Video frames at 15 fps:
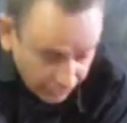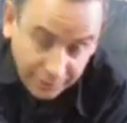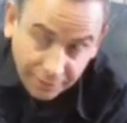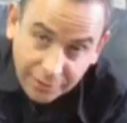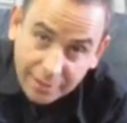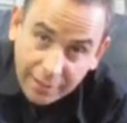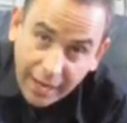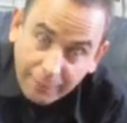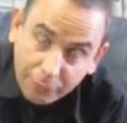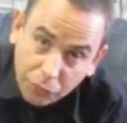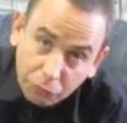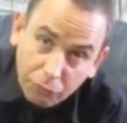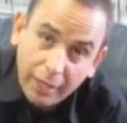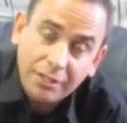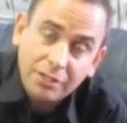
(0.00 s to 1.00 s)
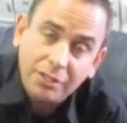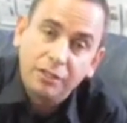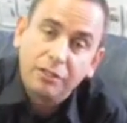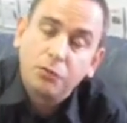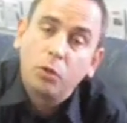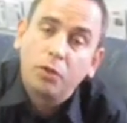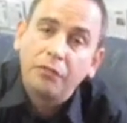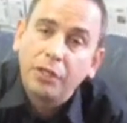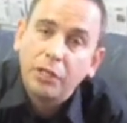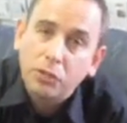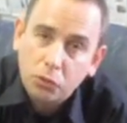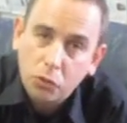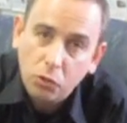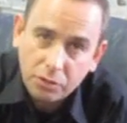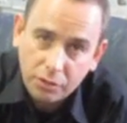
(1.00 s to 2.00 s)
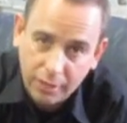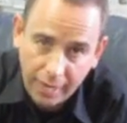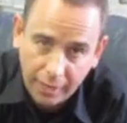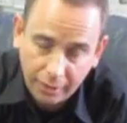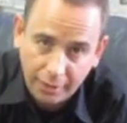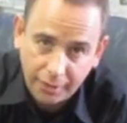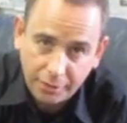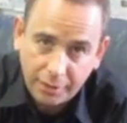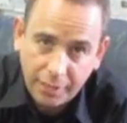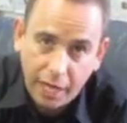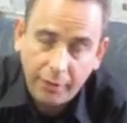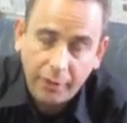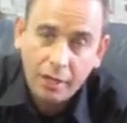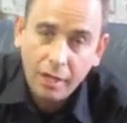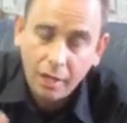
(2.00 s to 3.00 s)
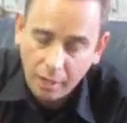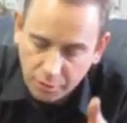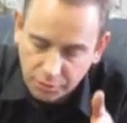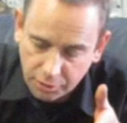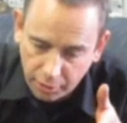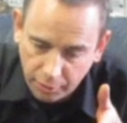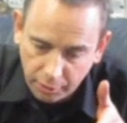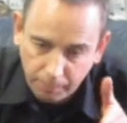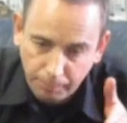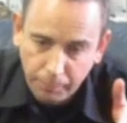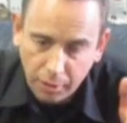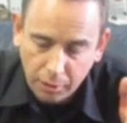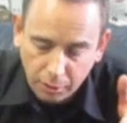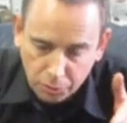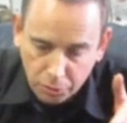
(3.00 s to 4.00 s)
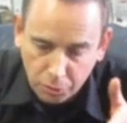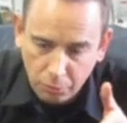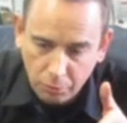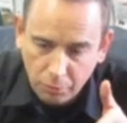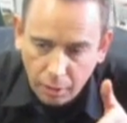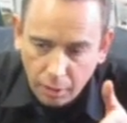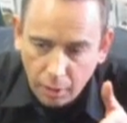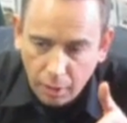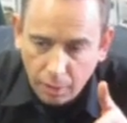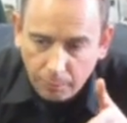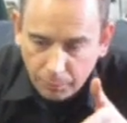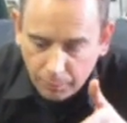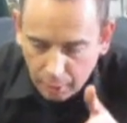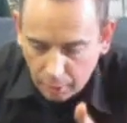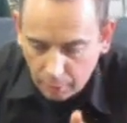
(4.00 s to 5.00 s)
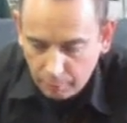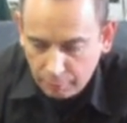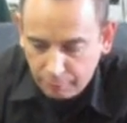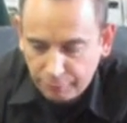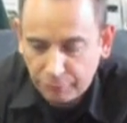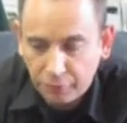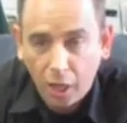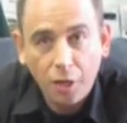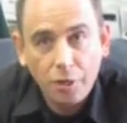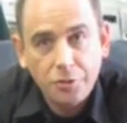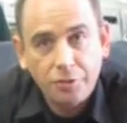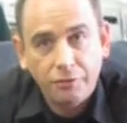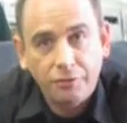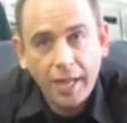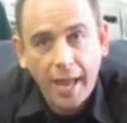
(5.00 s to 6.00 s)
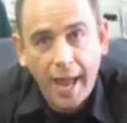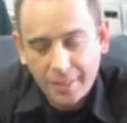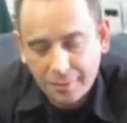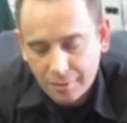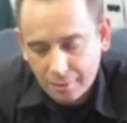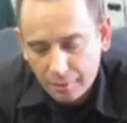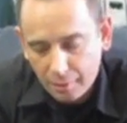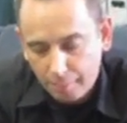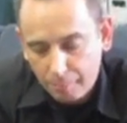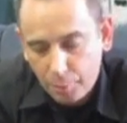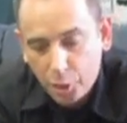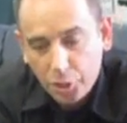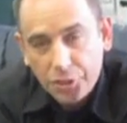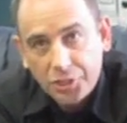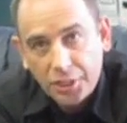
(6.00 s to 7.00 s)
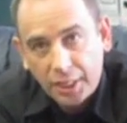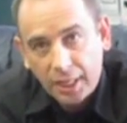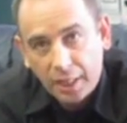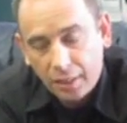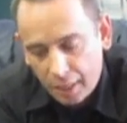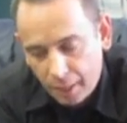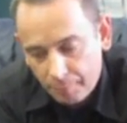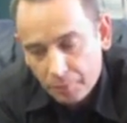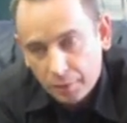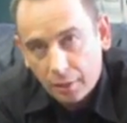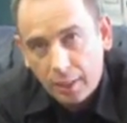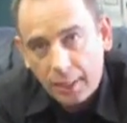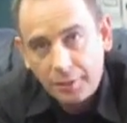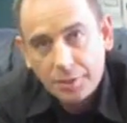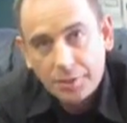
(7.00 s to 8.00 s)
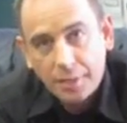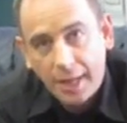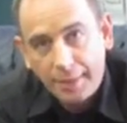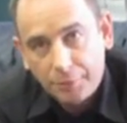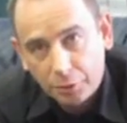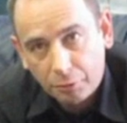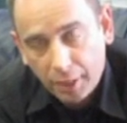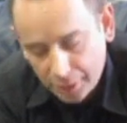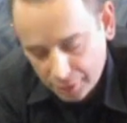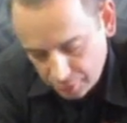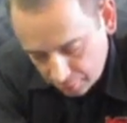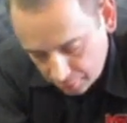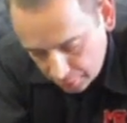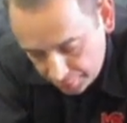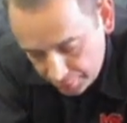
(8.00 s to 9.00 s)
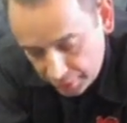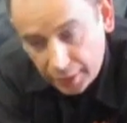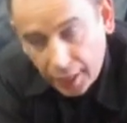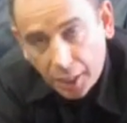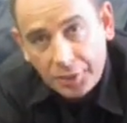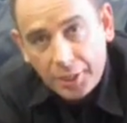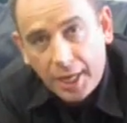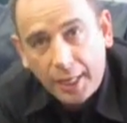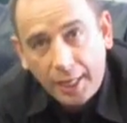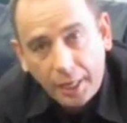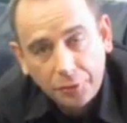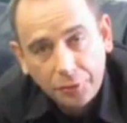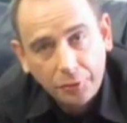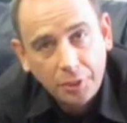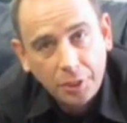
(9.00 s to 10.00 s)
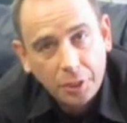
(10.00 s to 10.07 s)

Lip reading: in the same direction as what the exhaust outlet is going, so the two flows of gas merge together in the same direction and then go down out through the